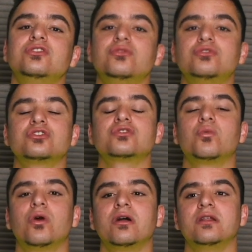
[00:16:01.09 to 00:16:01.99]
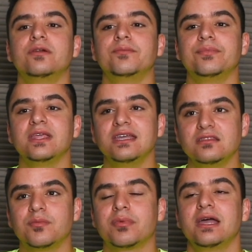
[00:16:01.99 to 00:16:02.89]
do you just want
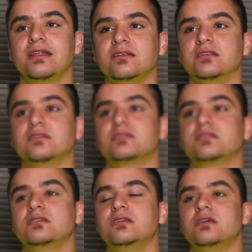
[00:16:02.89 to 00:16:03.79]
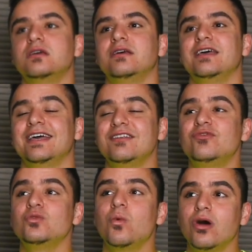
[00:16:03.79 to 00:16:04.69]
independence. And
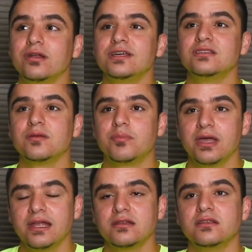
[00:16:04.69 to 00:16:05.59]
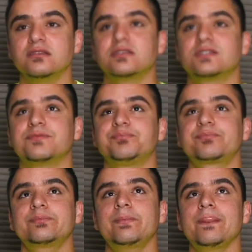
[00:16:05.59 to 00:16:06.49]
if you want independence
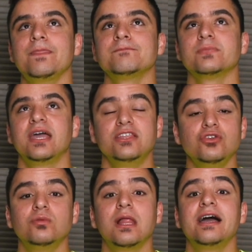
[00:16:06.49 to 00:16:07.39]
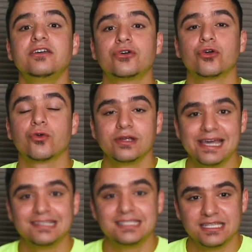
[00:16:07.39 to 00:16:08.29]
and you like
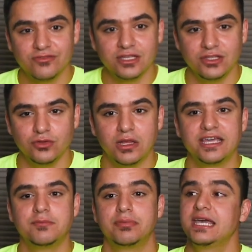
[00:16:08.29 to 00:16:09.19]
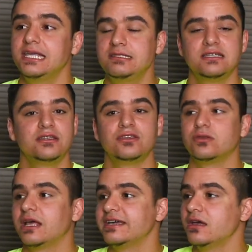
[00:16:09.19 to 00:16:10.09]
creativity, you like painting, you
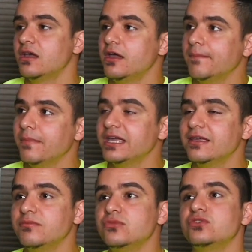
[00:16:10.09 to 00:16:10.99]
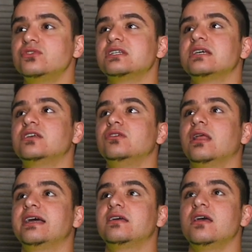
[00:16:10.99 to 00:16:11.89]
like making music, you
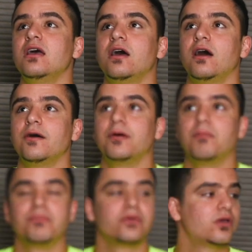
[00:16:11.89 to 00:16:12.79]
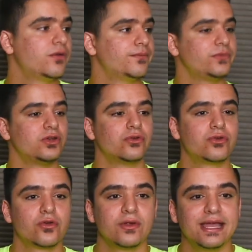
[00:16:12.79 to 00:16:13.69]
like
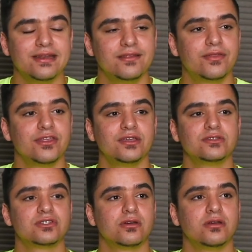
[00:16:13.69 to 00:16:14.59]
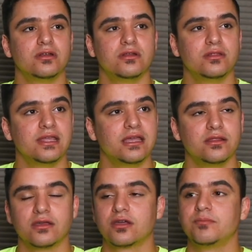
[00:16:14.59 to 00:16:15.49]
creating things on
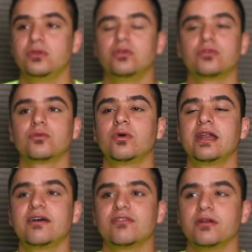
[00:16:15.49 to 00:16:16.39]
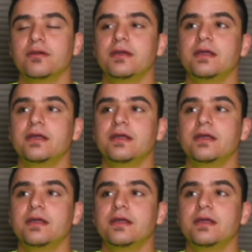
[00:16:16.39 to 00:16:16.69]
the computer, whatever.